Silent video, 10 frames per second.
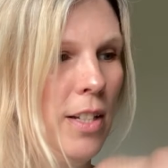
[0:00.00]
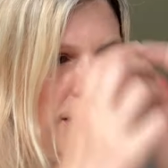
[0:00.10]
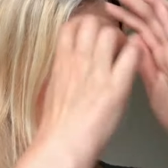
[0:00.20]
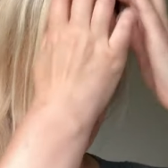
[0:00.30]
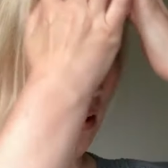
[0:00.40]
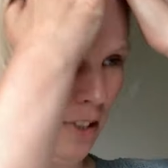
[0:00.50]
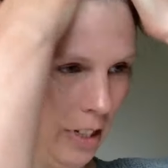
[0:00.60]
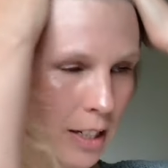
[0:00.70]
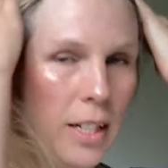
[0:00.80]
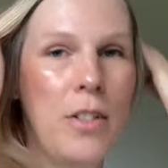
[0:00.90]
is the
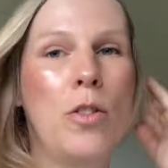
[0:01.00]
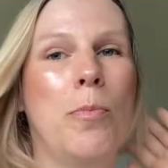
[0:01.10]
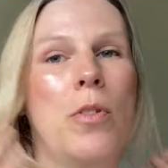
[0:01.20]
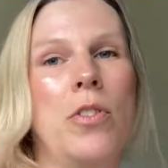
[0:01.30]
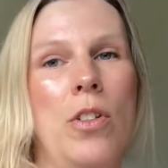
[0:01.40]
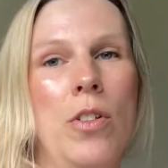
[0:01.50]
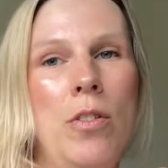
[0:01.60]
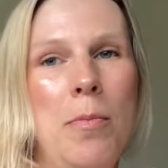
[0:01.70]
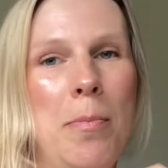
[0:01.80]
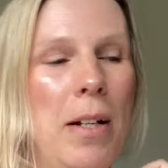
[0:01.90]
Lydia
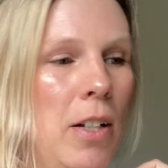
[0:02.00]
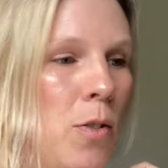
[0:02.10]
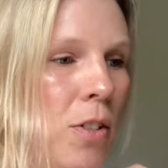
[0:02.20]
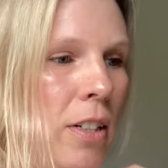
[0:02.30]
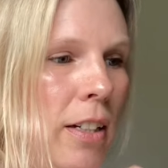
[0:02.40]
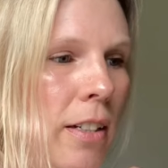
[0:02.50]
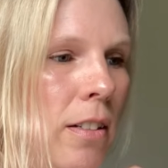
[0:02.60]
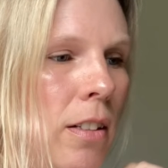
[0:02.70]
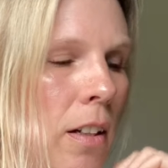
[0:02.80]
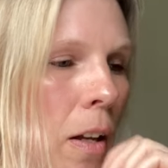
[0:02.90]
2.0 by Courtney
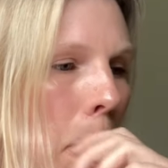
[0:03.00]
Little.